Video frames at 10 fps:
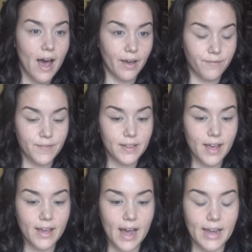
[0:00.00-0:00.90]
I feel
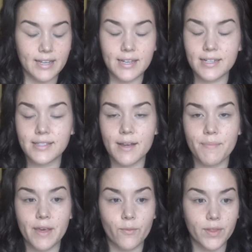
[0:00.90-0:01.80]
like I need
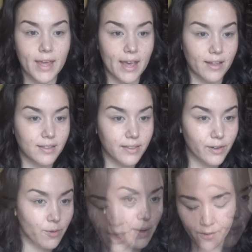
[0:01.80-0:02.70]
something with a
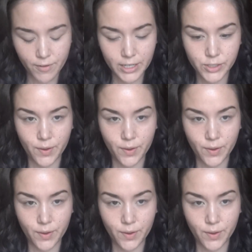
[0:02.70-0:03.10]
little bit coverage,